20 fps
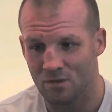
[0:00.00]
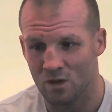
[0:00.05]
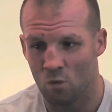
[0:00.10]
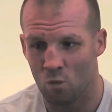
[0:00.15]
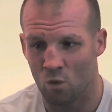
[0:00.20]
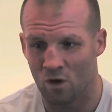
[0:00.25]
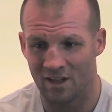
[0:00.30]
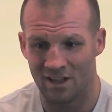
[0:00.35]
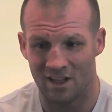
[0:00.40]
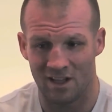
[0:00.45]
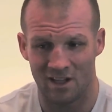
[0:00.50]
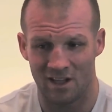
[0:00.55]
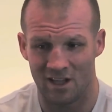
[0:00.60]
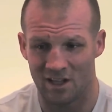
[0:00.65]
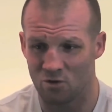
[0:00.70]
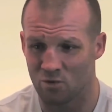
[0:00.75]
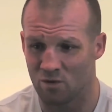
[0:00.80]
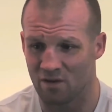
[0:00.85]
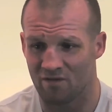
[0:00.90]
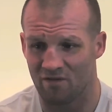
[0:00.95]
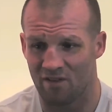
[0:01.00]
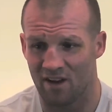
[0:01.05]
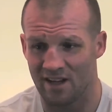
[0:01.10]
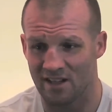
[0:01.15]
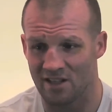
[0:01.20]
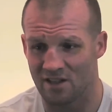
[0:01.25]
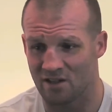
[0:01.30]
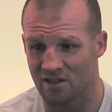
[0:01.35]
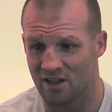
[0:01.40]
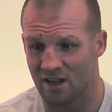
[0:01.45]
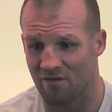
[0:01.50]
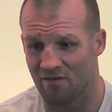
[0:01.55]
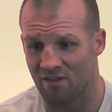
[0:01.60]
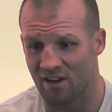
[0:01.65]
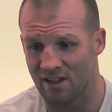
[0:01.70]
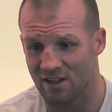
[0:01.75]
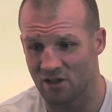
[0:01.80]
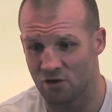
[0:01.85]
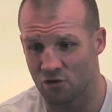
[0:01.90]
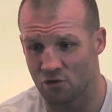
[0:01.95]
one of the things with fighters that
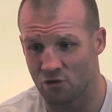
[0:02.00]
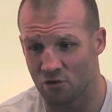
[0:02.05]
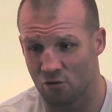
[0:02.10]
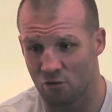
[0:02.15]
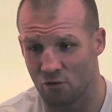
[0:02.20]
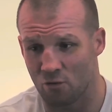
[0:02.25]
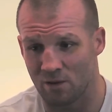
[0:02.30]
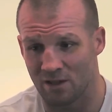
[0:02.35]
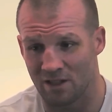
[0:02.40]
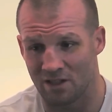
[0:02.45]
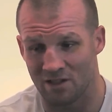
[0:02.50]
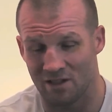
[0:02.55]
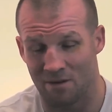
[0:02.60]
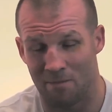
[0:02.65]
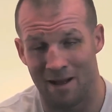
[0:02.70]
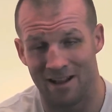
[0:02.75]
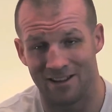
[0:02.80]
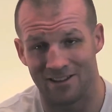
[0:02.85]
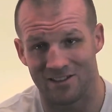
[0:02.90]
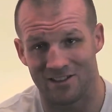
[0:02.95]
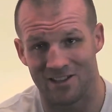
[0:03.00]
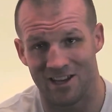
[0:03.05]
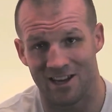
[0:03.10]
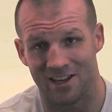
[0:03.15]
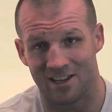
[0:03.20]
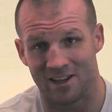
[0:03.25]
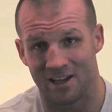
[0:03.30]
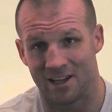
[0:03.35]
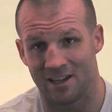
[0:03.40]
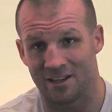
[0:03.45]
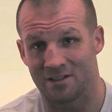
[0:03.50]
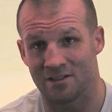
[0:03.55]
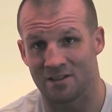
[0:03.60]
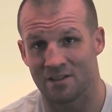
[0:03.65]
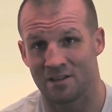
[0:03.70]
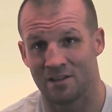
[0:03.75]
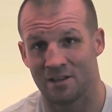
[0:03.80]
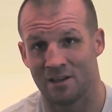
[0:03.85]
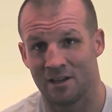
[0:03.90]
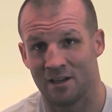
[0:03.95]
fighters struggle with is the mental side of things.
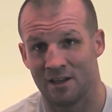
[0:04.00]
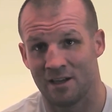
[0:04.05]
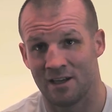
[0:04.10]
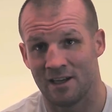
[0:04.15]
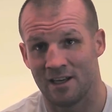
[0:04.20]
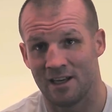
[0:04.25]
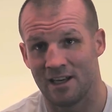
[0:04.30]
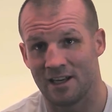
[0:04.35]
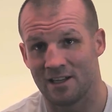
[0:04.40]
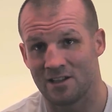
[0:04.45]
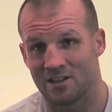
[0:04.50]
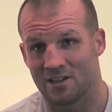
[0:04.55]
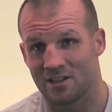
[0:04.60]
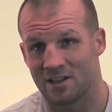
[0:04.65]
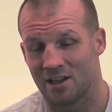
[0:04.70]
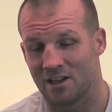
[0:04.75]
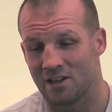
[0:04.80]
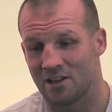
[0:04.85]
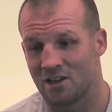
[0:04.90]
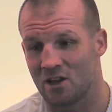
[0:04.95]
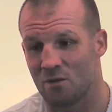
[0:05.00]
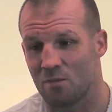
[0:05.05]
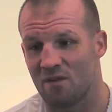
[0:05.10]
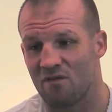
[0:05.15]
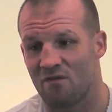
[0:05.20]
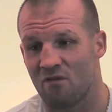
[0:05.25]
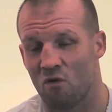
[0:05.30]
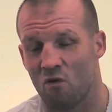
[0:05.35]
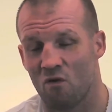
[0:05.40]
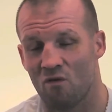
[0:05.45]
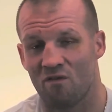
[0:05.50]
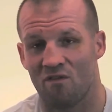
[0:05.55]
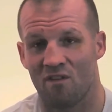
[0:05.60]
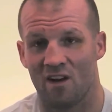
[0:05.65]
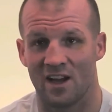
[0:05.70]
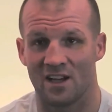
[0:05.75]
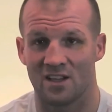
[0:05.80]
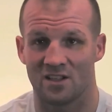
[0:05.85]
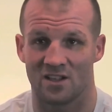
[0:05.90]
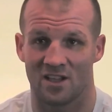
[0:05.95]
It's the before
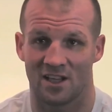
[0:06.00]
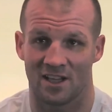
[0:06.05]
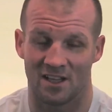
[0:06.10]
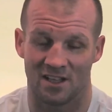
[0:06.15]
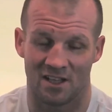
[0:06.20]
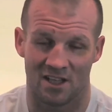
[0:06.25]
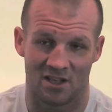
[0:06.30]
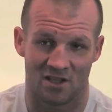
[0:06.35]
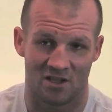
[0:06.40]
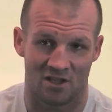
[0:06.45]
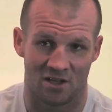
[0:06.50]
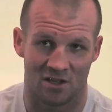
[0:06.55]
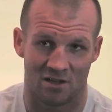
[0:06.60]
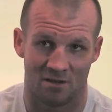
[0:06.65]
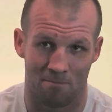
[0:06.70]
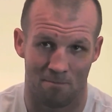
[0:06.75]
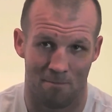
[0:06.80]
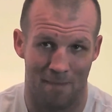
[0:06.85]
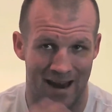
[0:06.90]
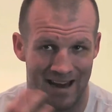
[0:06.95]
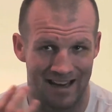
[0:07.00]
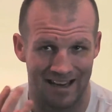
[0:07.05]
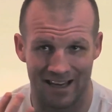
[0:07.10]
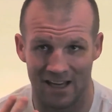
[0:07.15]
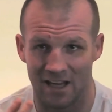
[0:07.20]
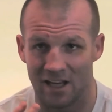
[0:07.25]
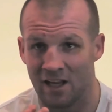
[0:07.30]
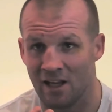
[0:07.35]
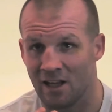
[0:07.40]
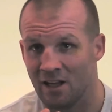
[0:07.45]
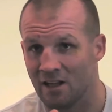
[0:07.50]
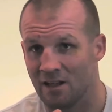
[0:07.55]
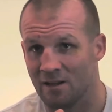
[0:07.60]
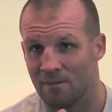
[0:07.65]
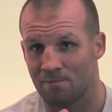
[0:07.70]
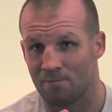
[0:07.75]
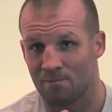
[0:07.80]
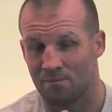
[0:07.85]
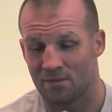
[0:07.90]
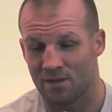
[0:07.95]
fight, the conditioning mentally
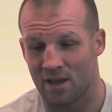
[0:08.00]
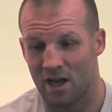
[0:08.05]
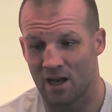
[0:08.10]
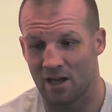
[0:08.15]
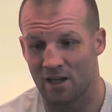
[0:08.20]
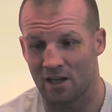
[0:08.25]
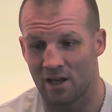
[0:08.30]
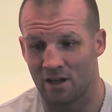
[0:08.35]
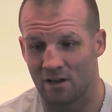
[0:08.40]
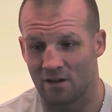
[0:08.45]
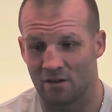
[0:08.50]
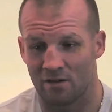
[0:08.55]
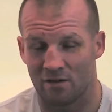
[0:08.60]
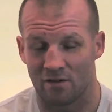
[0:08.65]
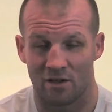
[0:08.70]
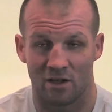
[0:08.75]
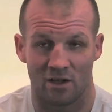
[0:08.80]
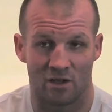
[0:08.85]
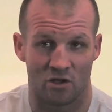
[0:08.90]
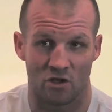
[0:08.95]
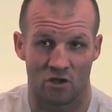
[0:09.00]
that can